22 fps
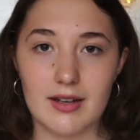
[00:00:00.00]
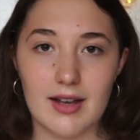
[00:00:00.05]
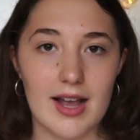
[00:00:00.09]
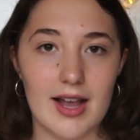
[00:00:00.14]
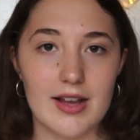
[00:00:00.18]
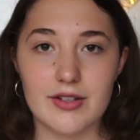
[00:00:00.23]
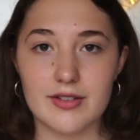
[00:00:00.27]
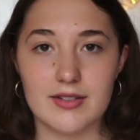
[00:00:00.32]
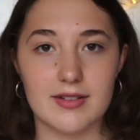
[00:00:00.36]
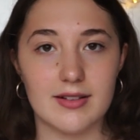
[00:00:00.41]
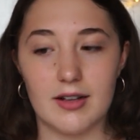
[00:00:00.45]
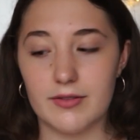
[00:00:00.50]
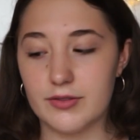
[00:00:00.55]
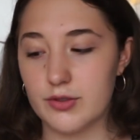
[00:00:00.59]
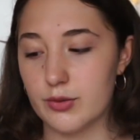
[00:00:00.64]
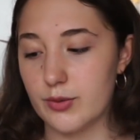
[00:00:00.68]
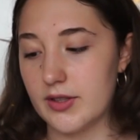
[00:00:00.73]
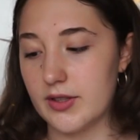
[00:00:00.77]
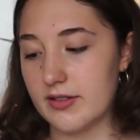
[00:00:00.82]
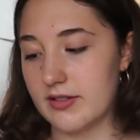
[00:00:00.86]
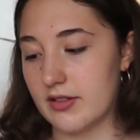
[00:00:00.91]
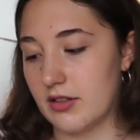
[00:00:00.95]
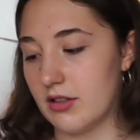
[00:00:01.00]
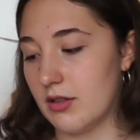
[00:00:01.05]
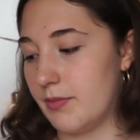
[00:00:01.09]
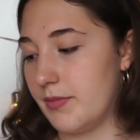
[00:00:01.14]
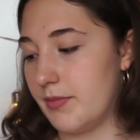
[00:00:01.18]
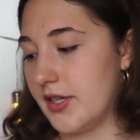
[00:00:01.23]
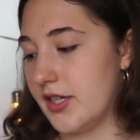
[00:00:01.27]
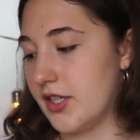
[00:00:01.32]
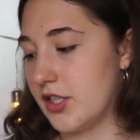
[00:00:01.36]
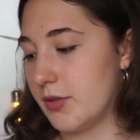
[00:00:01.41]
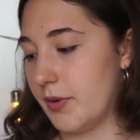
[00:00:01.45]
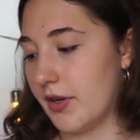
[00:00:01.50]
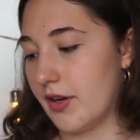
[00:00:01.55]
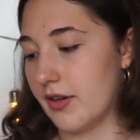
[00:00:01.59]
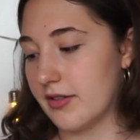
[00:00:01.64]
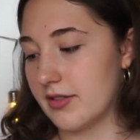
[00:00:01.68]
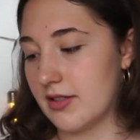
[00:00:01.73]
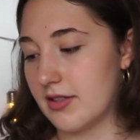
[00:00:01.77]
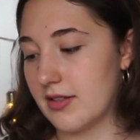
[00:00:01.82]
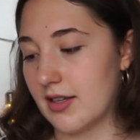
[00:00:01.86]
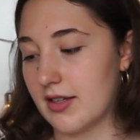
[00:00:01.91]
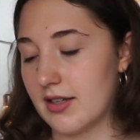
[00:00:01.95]
I just love to read this on the beach, because
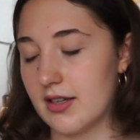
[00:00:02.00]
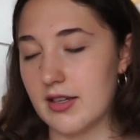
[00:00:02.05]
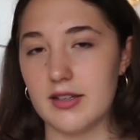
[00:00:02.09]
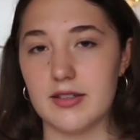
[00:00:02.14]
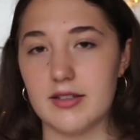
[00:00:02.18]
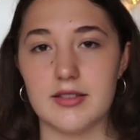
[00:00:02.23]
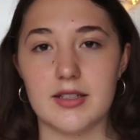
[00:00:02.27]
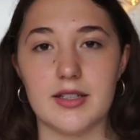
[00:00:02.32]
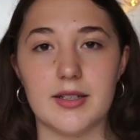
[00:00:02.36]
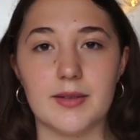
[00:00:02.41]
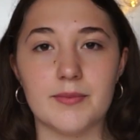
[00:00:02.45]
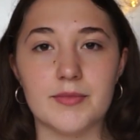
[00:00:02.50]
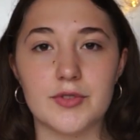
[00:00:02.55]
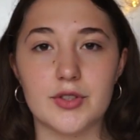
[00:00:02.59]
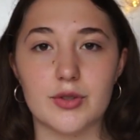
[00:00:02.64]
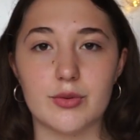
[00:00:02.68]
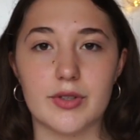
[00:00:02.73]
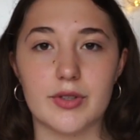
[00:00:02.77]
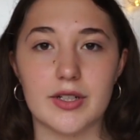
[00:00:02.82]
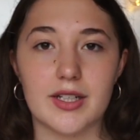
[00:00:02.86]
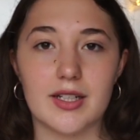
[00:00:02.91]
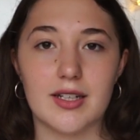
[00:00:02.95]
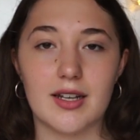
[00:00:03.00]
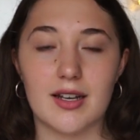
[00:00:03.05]
it's like easy to read,